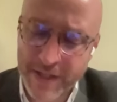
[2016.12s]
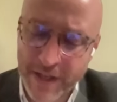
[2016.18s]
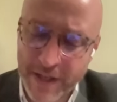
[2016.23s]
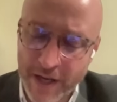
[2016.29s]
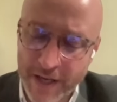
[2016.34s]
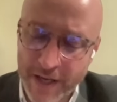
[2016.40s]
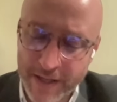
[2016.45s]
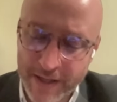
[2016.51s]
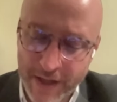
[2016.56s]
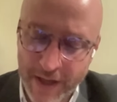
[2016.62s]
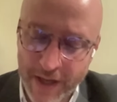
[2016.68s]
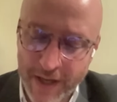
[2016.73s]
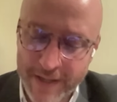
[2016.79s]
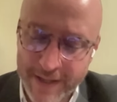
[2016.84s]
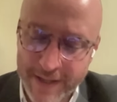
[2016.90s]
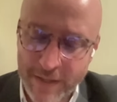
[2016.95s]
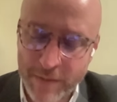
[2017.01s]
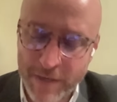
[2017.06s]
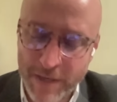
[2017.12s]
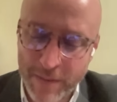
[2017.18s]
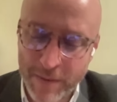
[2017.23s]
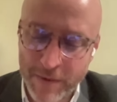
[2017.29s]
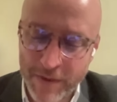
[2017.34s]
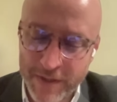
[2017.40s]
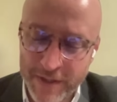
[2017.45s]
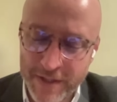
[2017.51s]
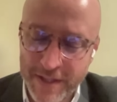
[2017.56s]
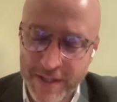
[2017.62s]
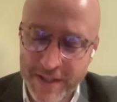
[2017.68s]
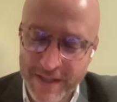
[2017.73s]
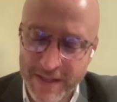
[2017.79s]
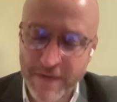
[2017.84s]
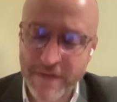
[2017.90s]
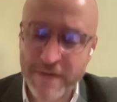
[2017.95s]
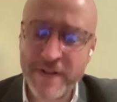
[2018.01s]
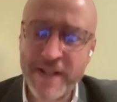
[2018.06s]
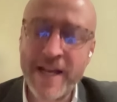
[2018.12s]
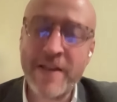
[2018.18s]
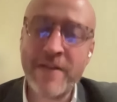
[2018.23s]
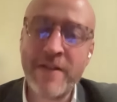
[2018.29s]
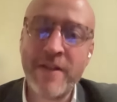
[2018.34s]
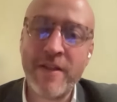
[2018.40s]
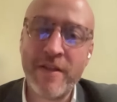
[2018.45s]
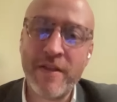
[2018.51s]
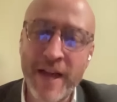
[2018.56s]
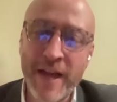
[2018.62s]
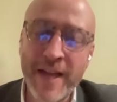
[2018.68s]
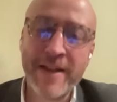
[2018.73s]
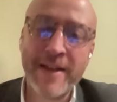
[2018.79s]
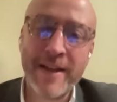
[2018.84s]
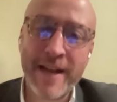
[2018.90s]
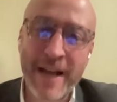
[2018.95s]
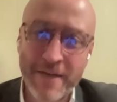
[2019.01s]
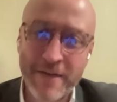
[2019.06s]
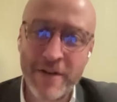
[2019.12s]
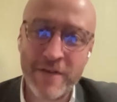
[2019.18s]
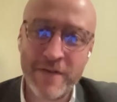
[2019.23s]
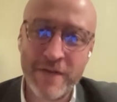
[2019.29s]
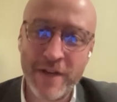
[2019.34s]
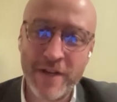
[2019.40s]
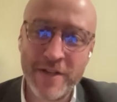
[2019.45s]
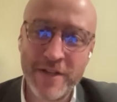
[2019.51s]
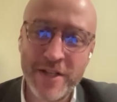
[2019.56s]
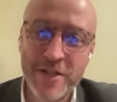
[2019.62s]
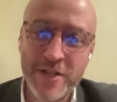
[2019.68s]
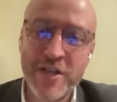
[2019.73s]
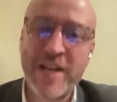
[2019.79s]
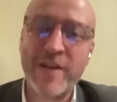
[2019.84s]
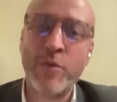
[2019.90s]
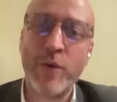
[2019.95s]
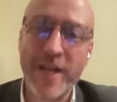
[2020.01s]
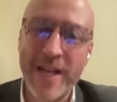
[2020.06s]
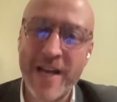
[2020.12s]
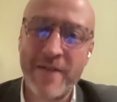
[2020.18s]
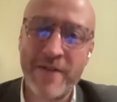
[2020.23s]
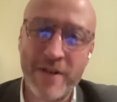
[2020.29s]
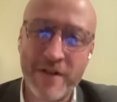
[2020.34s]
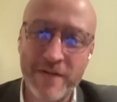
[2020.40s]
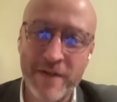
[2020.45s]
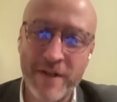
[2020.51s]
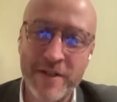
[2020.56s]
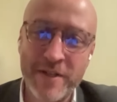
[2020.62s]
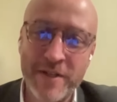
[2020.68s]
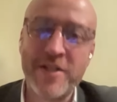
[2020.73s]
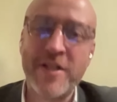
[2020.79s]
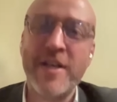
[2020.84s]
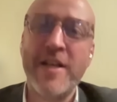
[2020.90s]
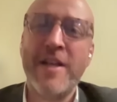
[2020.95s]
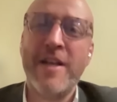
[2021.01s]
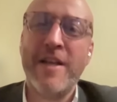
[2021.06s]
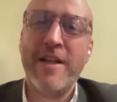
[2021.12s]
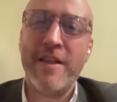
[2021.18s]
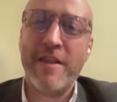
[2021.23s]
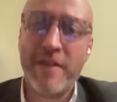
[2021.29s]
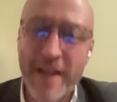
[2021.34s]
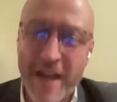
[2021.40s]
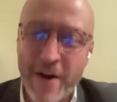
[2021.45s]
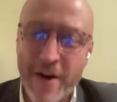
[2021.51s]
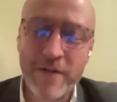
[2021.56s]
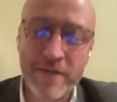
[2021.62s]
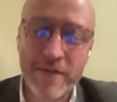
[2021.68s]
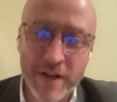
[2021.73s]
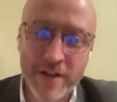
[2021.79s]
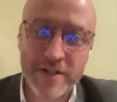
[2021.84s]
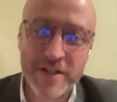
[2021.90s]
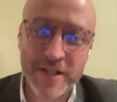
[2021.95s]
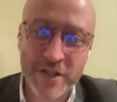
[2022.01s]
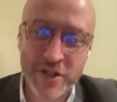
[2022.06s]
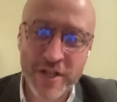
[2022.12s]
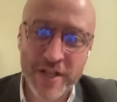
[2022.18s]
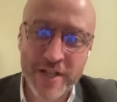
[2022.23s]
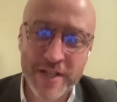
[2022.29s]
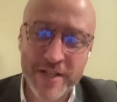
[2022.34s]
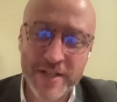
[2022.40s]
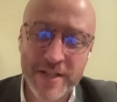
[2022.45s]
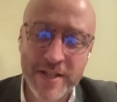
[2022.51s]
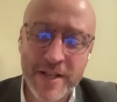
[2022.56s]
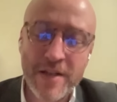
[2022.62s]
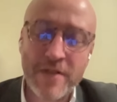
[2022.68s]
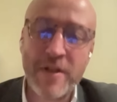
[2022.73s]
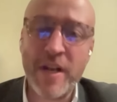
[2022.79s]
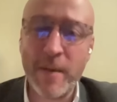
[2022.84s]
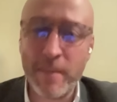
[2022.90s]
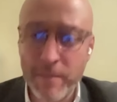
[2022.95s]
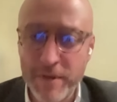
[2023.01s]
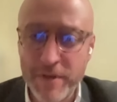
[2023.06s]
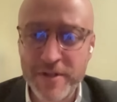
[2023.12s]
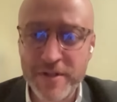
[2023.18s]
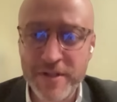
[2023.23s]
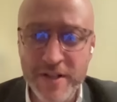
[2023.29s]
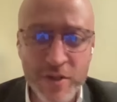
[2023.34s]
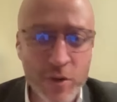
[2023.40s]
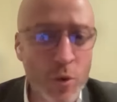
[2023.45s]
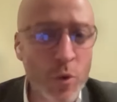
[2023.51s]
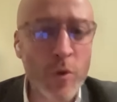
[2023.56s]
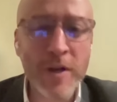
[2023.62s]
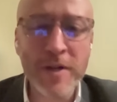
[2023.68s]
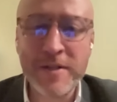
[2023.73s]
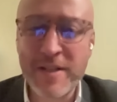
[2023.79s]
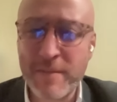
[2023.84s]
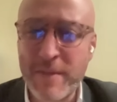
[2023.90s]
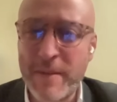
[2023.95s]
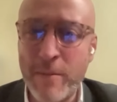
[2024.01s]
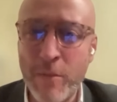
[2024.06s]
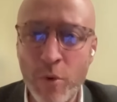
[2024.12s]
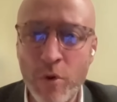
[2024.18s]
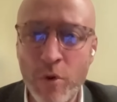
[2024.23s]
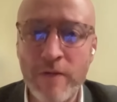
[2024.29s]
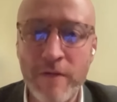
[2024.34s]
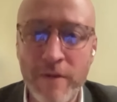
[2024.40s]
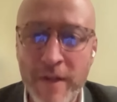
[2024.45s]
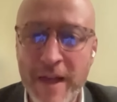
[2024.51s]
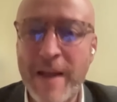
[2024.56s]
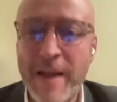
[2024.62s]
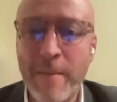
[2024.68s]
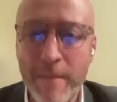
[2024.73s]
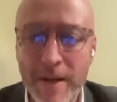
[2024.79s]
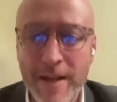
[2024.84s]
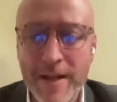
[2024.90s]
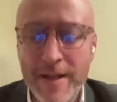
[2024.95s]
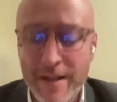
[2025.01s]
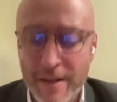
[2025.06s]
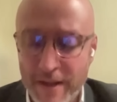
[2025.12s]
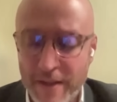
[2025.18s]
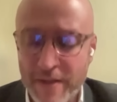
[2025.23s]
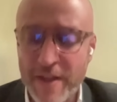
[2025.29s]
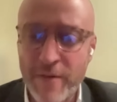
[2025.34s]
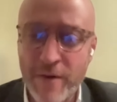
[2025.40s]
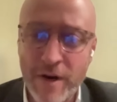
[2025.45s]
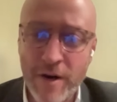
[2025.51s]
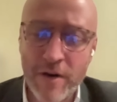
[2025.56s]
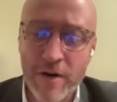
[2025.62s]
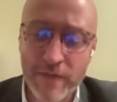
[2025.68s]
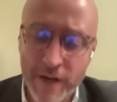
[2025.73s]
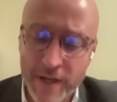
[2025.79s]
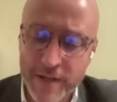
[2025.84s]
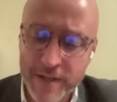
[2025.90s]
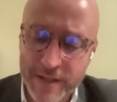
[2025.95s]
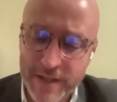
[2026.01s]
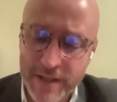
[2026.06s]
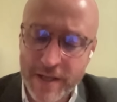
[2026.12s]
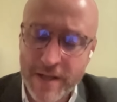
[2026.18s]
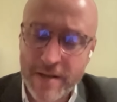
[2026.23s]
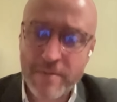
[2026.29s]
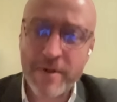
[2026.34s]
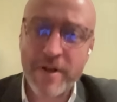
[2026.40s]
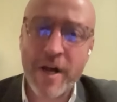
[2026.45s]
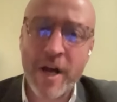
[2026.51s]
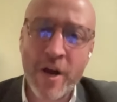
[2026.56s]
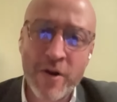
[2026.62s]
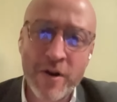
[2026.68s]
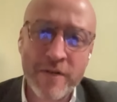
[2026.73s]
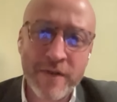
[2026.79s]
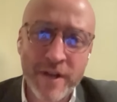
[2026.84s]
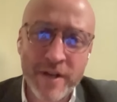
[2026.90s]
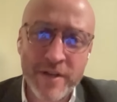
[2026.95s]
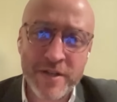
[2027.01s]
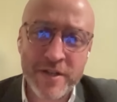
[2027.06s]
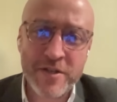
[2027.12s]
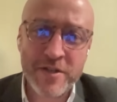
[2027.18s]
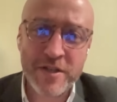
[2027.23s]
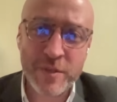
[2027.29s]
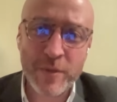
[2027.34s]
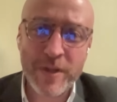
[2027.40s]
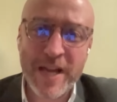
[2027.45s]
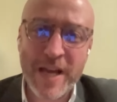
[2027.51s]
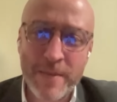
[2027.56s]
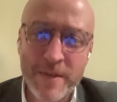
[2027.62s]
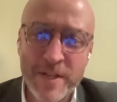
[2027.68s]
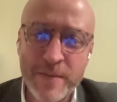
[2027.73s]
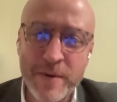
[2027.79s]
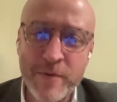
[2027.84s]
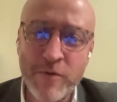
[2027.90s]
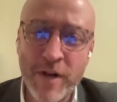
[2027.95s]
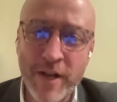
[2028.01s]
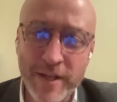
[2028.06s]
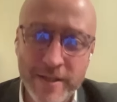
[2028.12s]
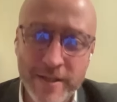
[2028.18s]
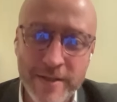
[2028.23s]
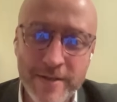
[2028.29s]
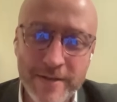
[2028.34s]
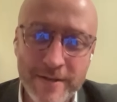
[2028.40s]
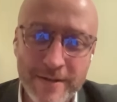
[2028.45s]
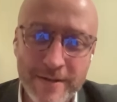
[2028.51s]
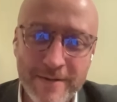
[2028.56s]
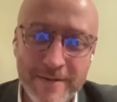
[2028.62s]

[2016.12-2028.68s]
the things that I tell people is never forget that they have an advantage and we have an advantage. Their advantage is the numbers. There's always going to be more of them than there are of us. But our advantage is that we happen to be right.